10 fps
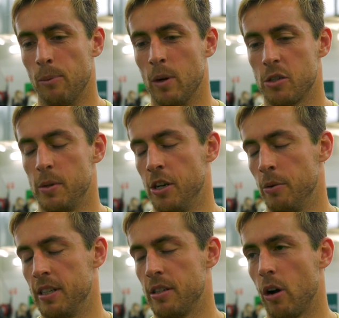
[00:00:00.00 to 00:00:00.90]
once we knew
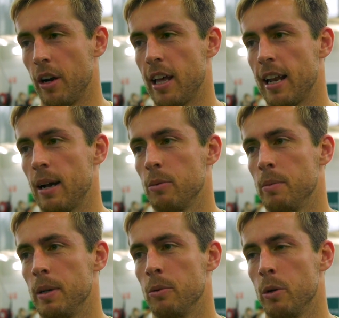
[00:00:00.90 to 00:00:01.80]
we'd tidy that up,
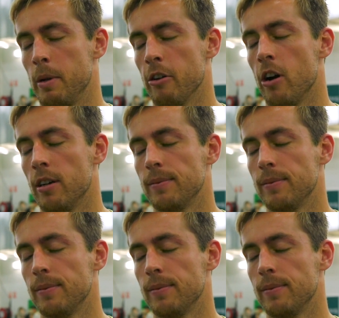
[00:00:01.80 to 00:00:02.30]
we'd be right.